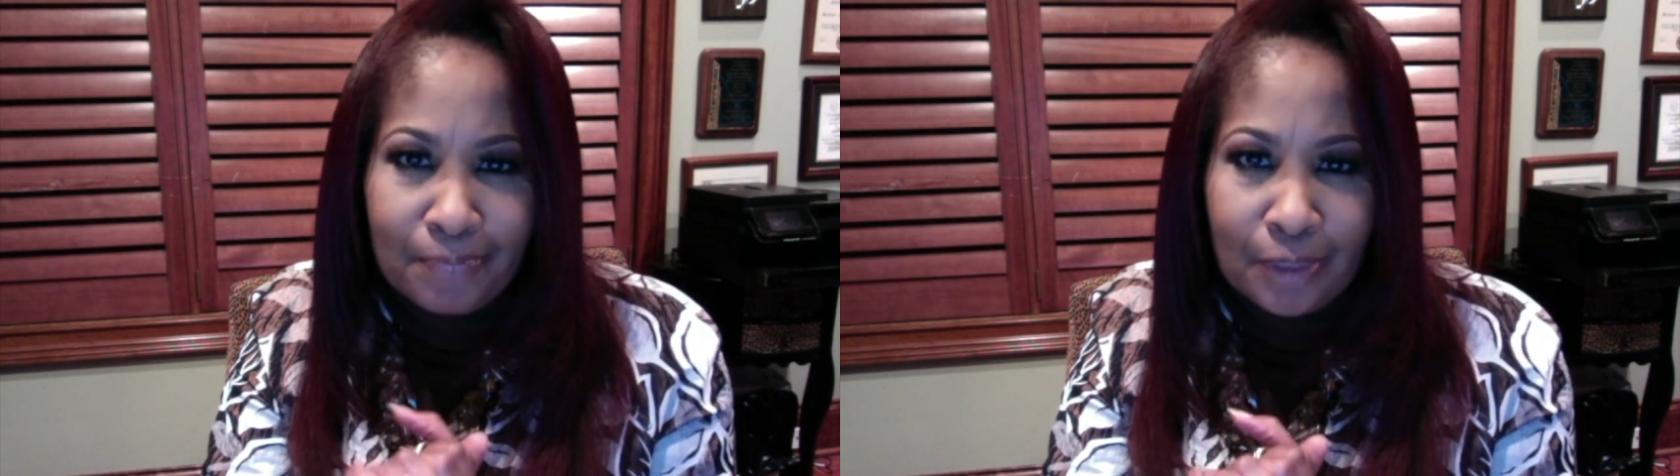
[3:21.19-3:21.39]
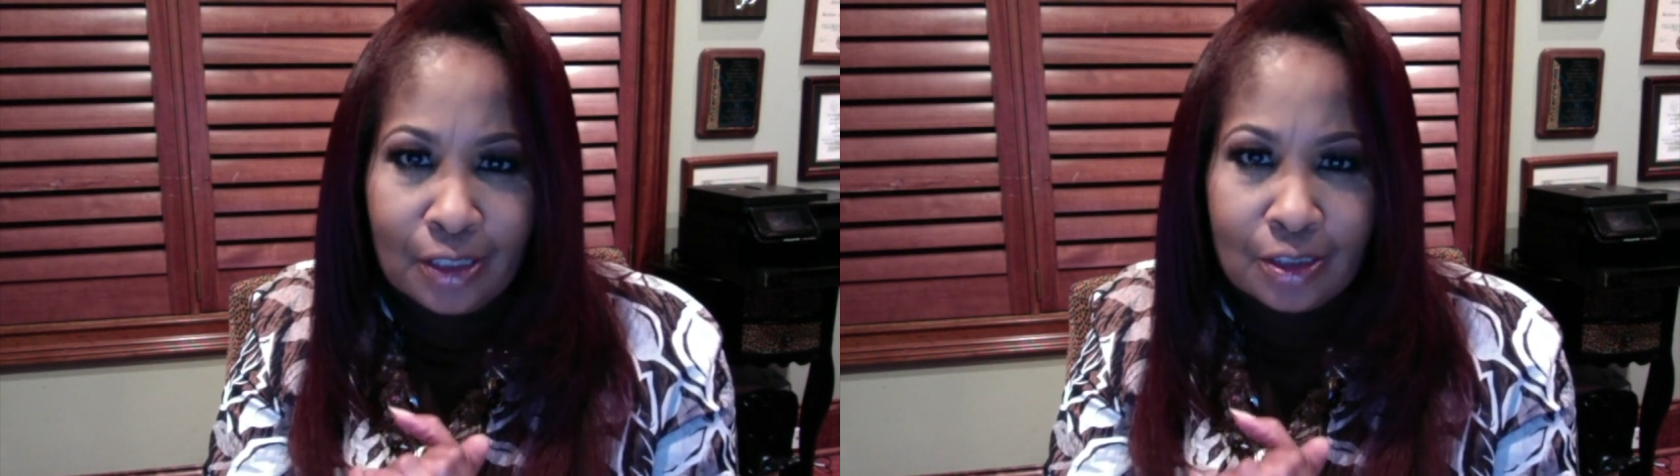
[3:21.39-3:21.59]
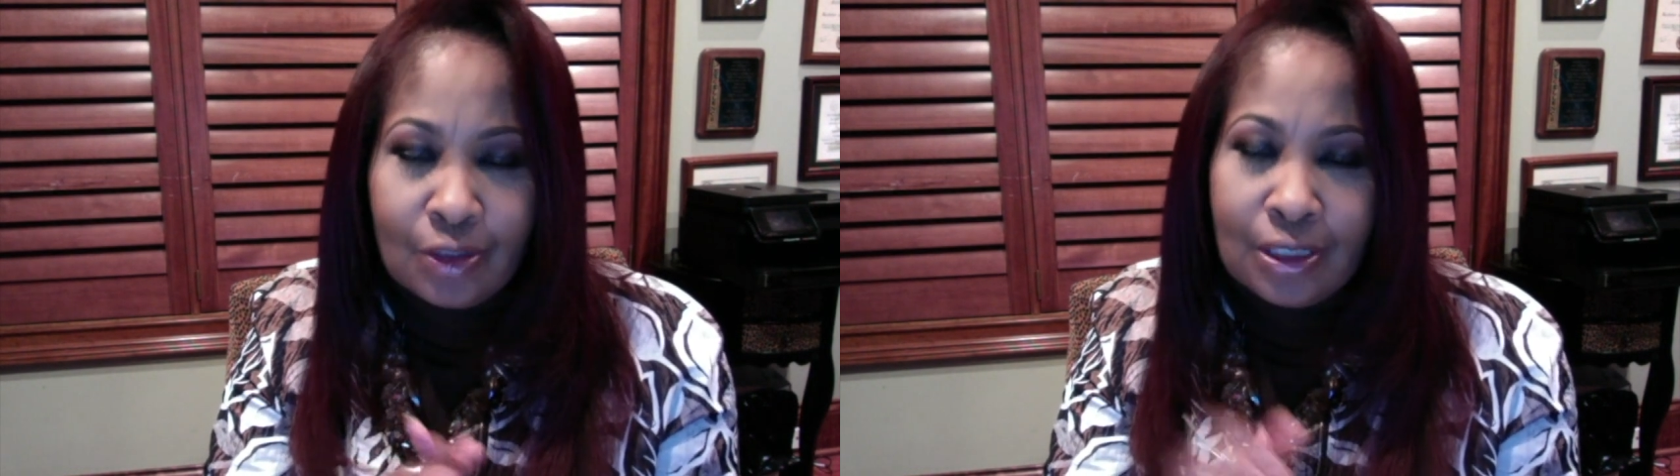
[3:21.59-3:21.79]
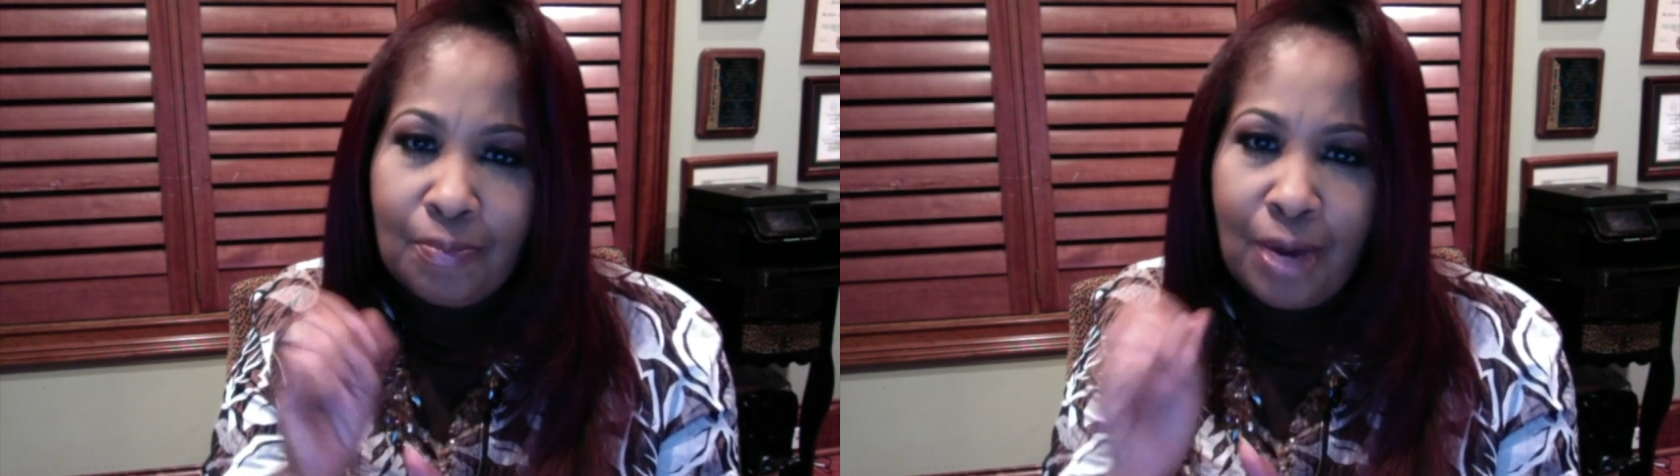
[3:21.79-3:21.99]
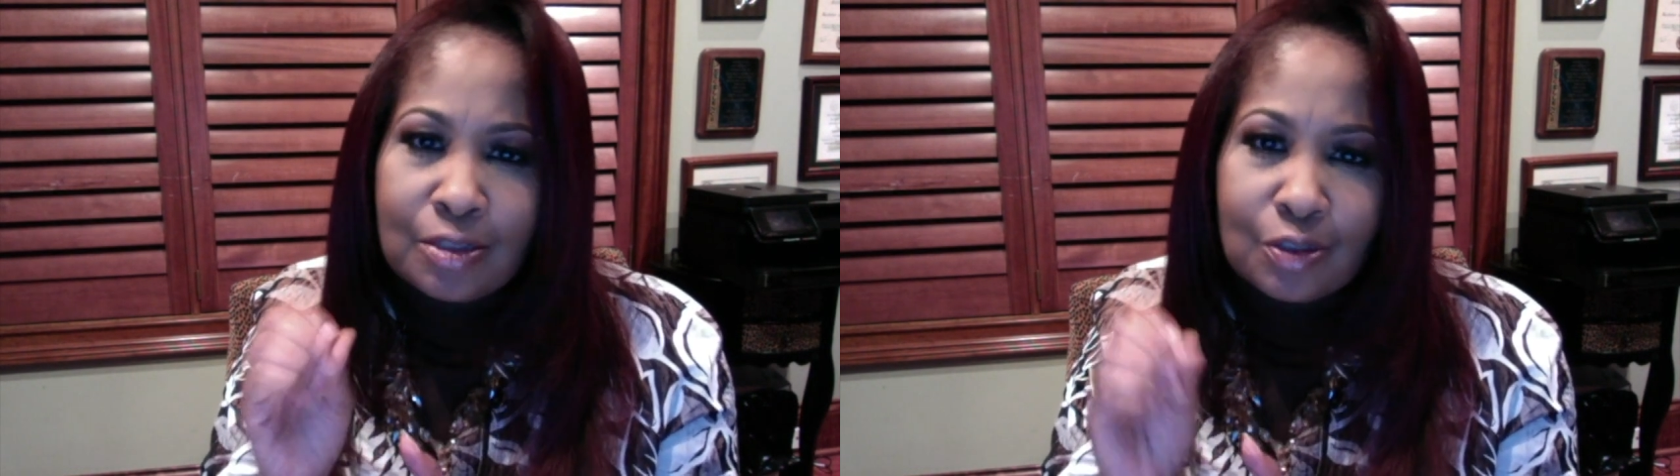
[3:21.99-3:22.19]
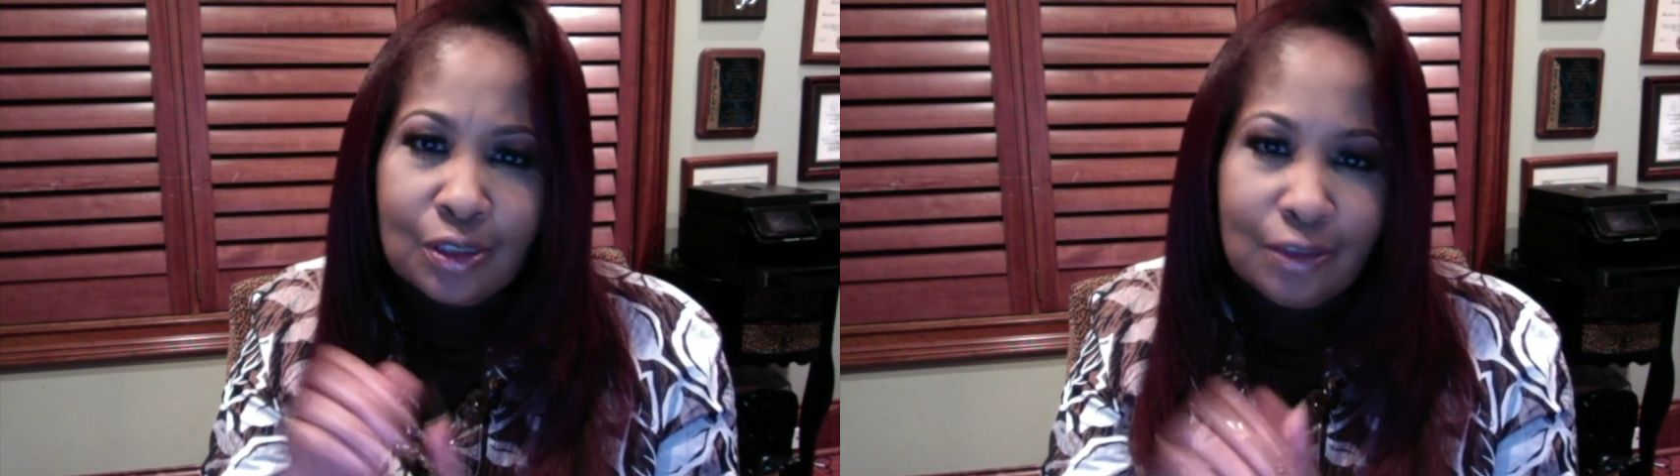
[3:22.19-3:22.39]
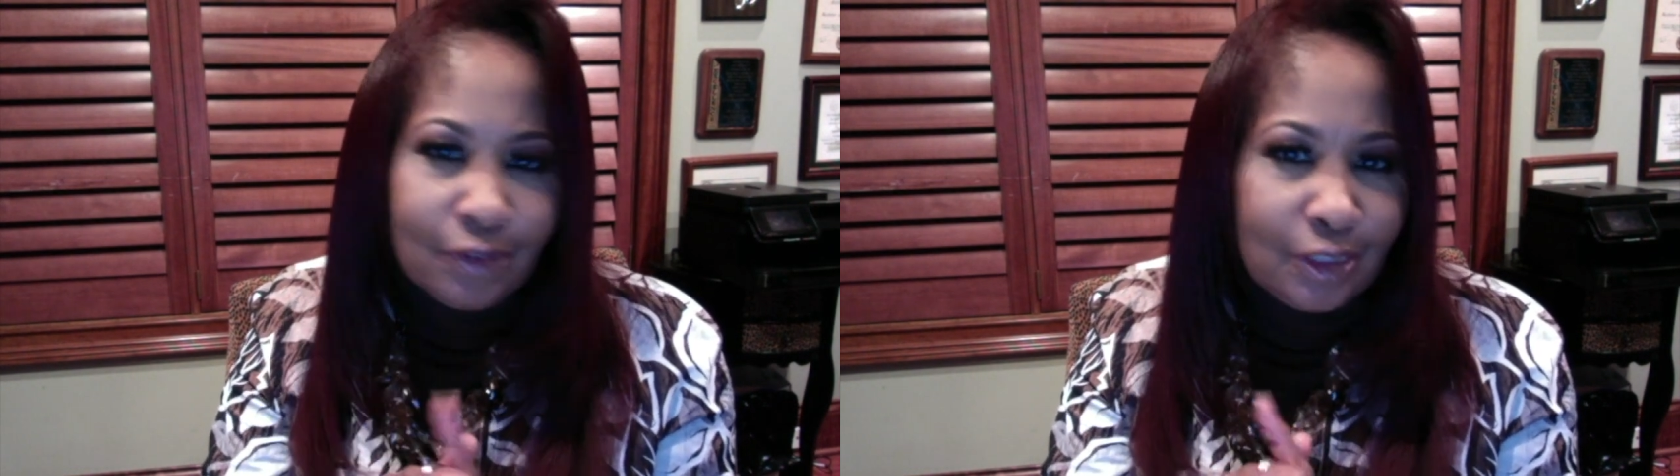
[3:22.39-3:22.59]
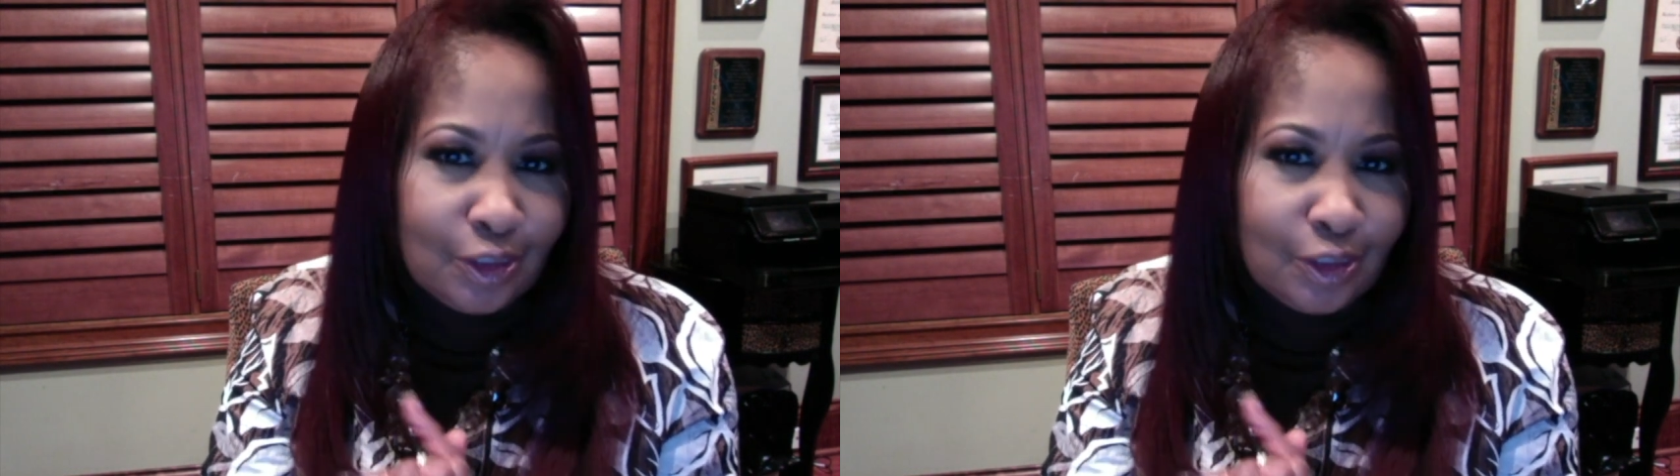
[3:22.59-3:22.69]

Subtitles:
so that Apostle Clifford E.